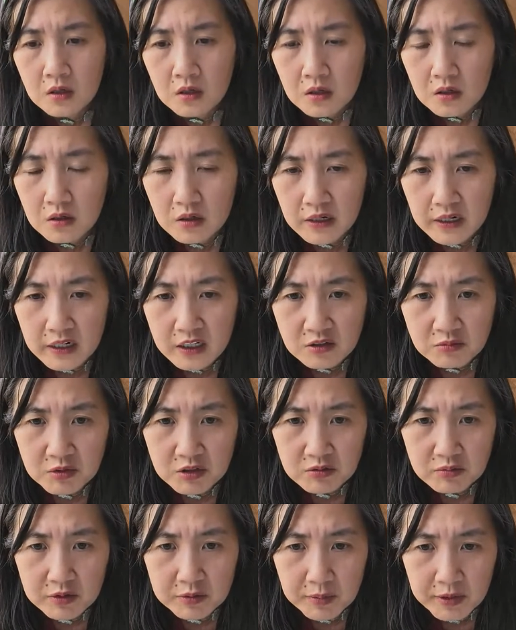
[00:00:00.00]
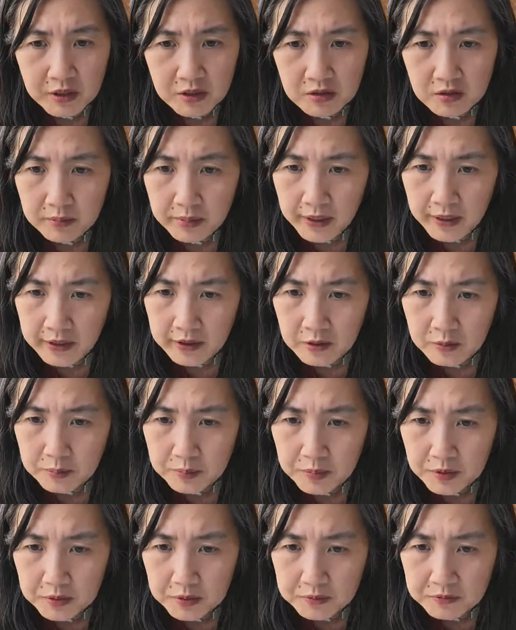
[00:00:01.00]
All right, let me read my other pad
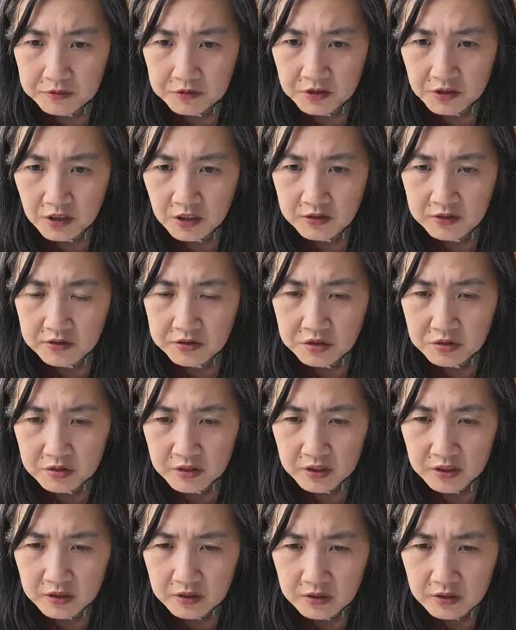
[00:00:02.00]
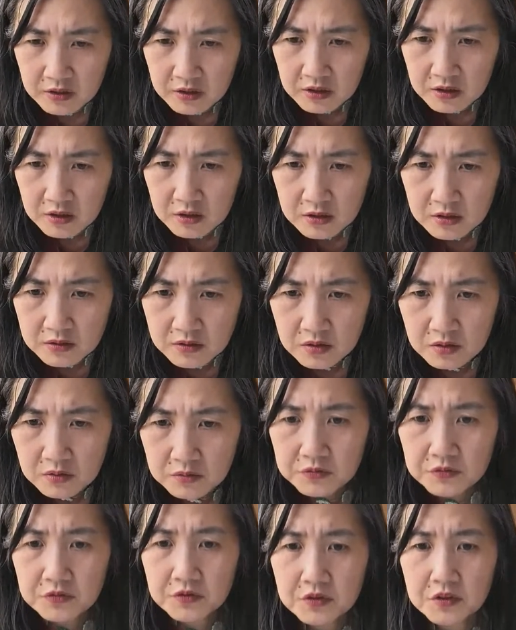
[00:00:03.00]
for the other unit here. So
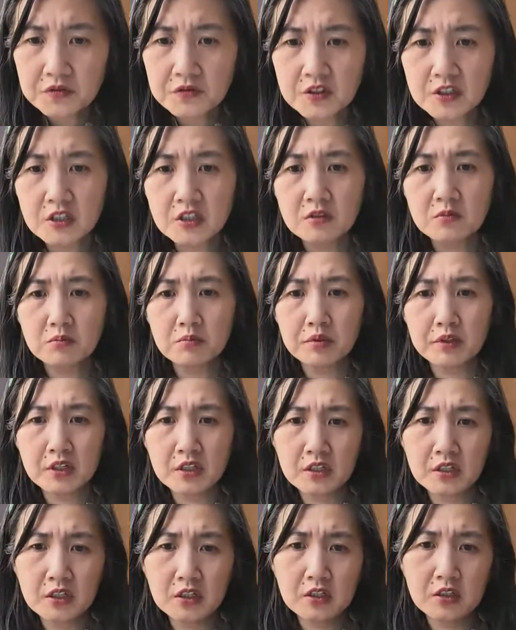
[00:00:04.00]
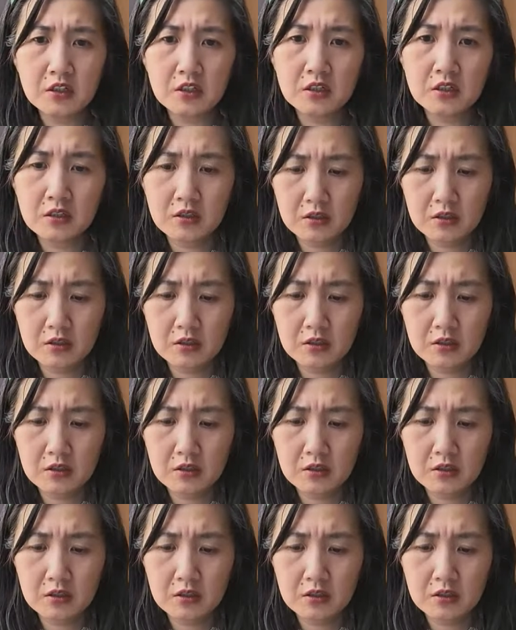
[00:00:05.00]
15 bead